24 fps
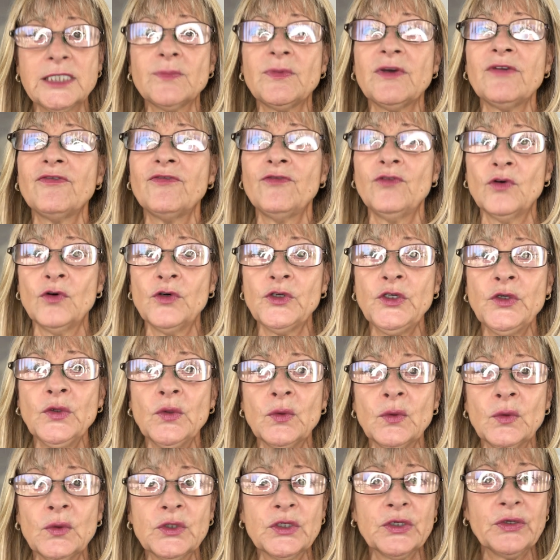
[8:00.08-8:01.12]
before you
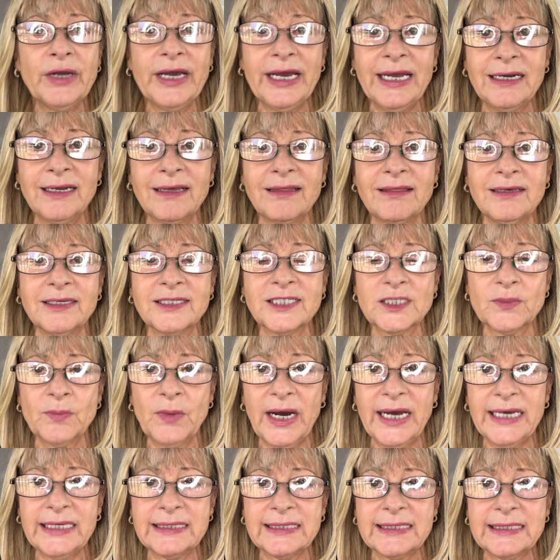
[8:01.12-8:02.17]
order anything
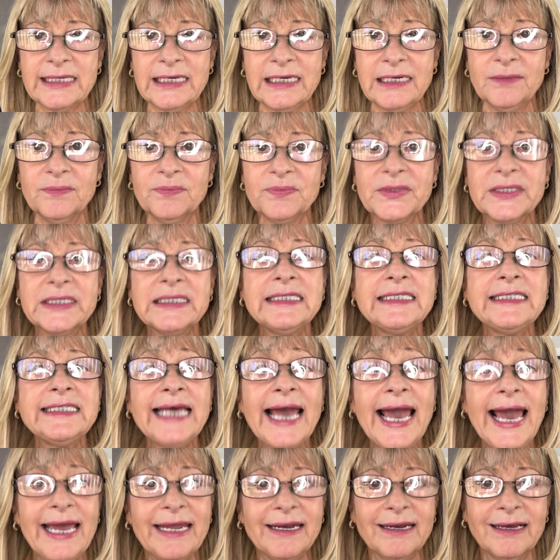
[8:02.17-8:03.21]
spicy.
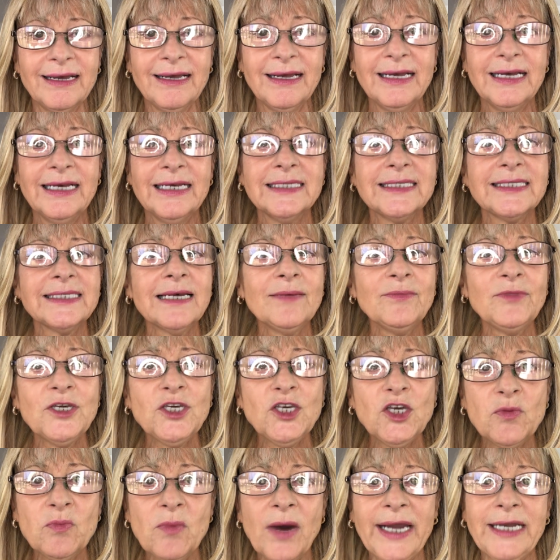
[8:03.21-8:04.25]
10.
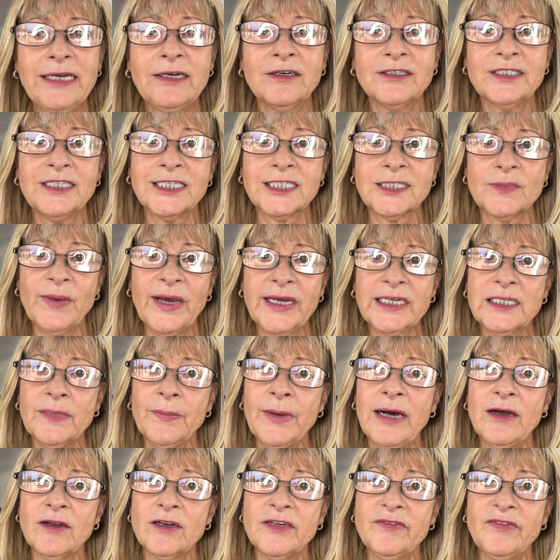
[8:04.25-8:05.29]
Something you might not expect
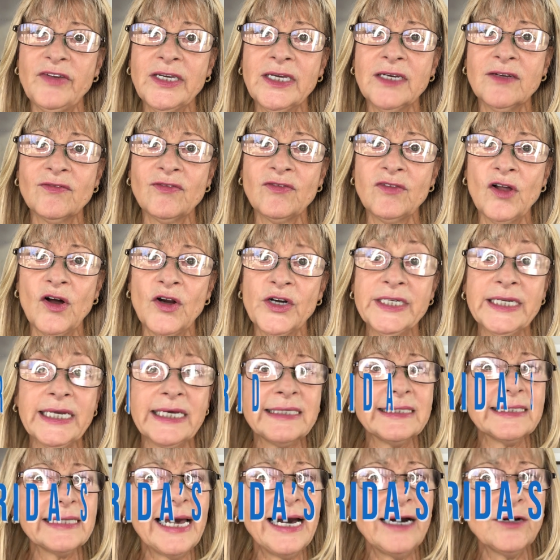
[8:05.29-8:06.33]
about living in Florida
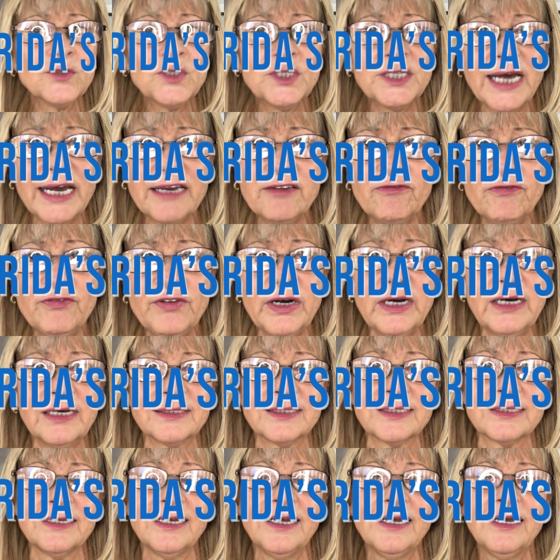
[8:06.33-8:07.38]
is how
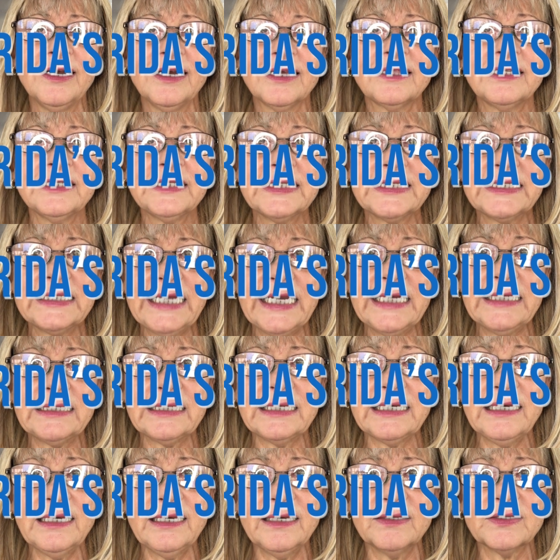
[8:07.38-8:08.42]
diverse the state
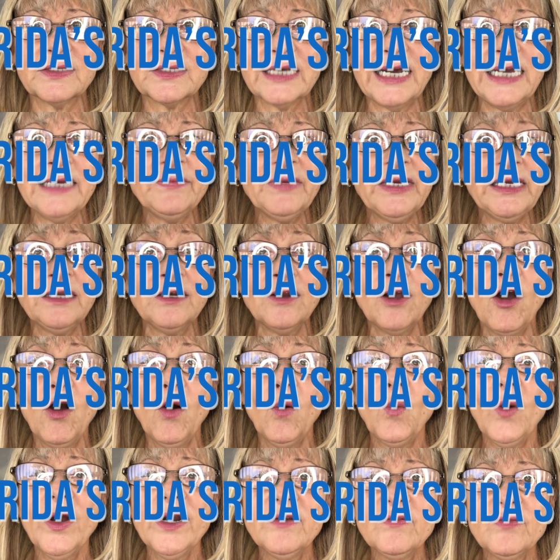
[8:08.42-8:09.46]
is. I mean,
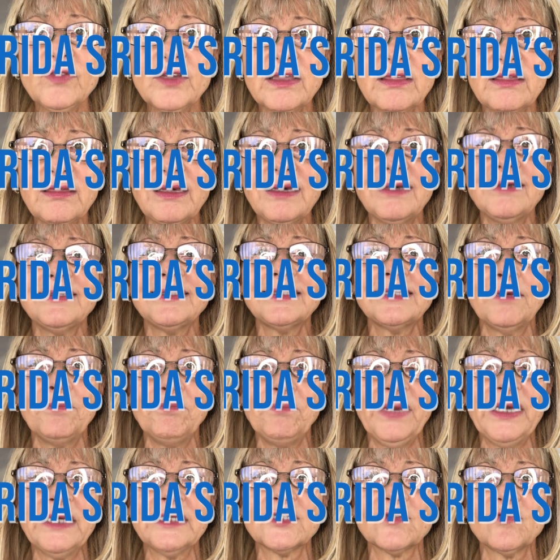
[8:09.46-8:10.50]
one of the things that
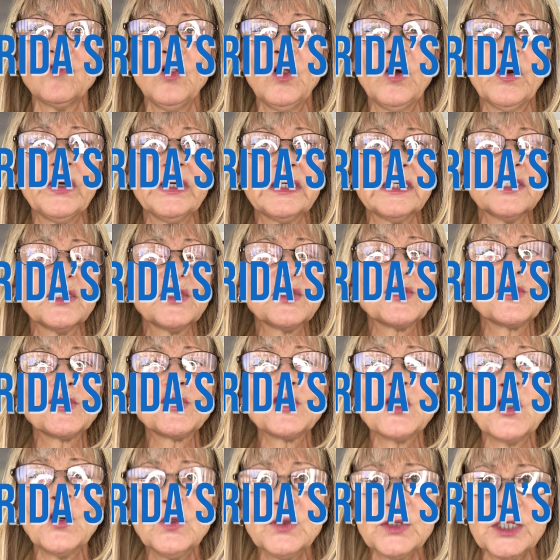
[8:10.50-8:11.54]
makes Florida
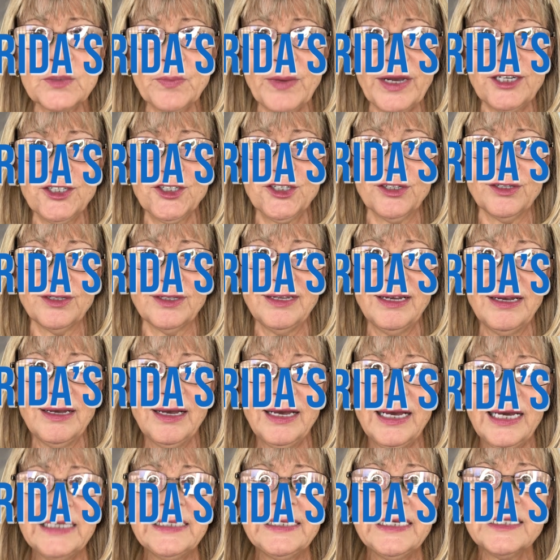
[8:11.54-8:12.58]
so special
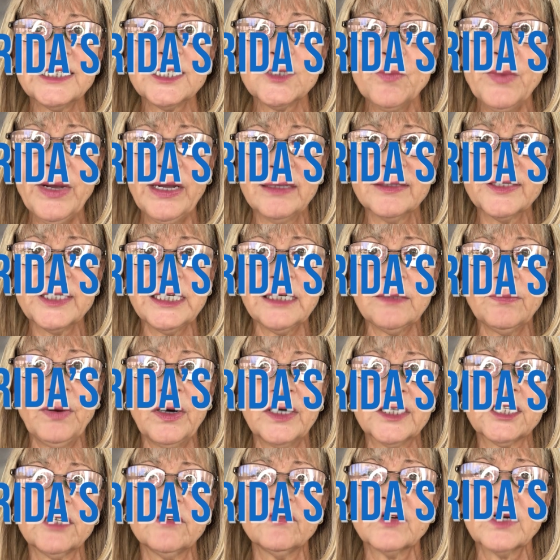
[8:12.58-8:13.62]
is its melting
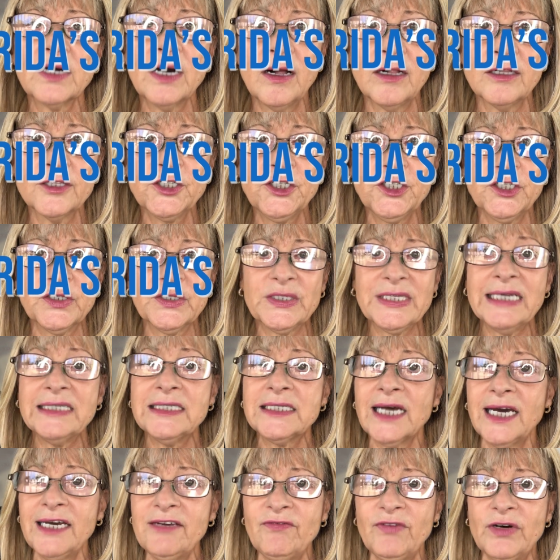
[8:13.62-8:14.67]
pot of cultures and
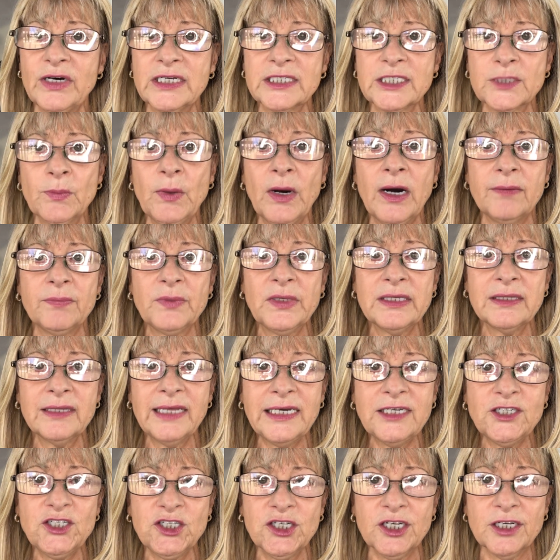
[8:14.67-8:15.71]
diverse
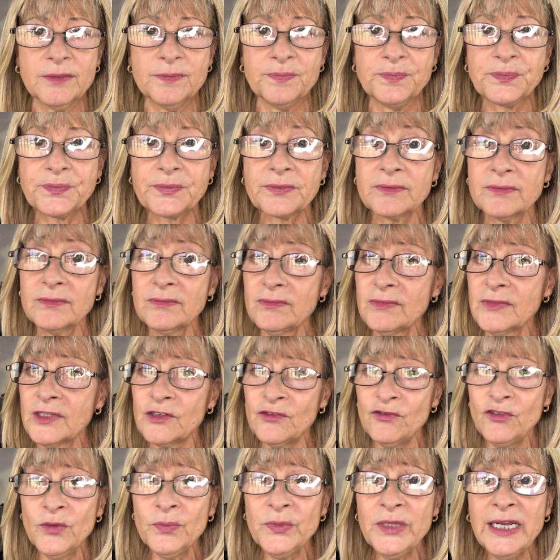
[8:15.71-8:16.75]
population.
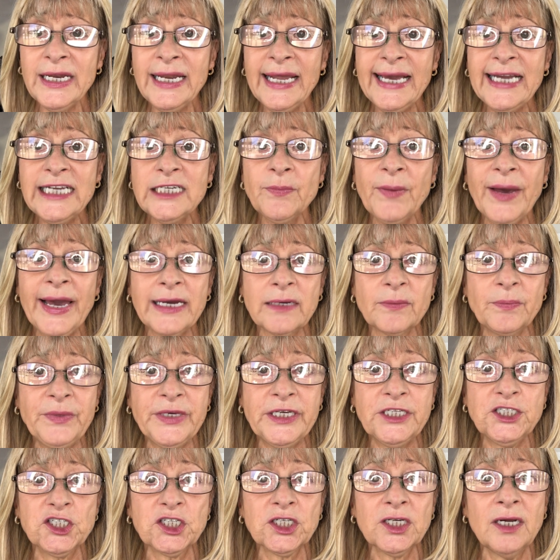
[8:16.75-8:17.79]
From the laid-back
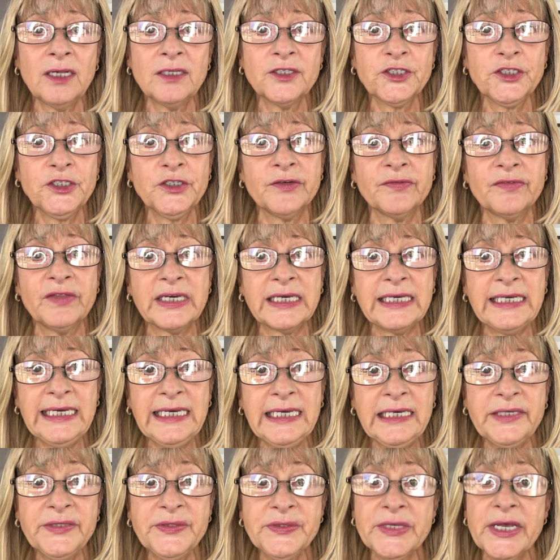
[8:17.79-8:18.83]
beach culture of the
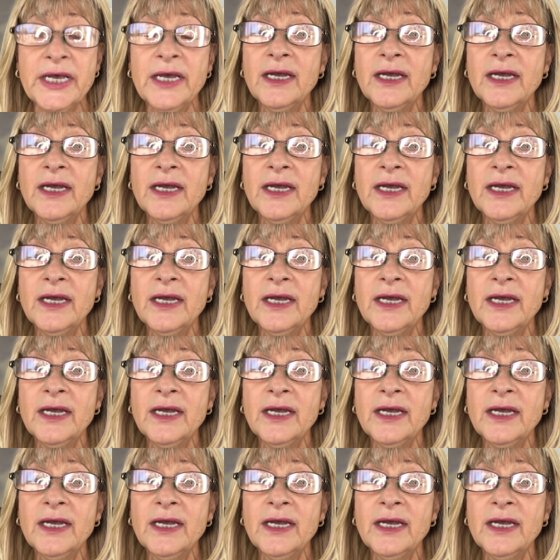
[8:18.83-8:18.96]
Keys